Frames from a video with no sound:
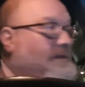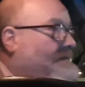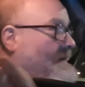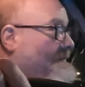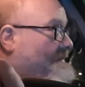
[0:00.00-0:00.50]

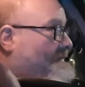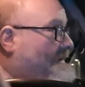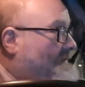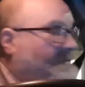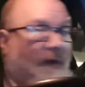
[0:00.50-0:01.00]
Now
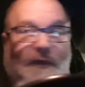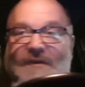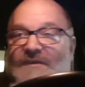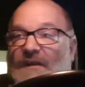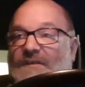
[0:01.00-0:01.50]
between 4
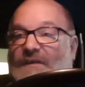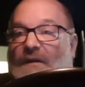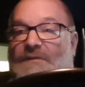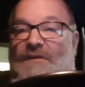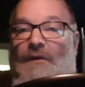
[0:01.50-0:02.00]
and 6 I
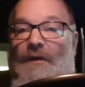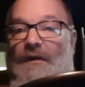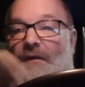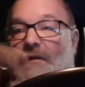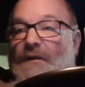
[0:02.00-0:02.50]
was going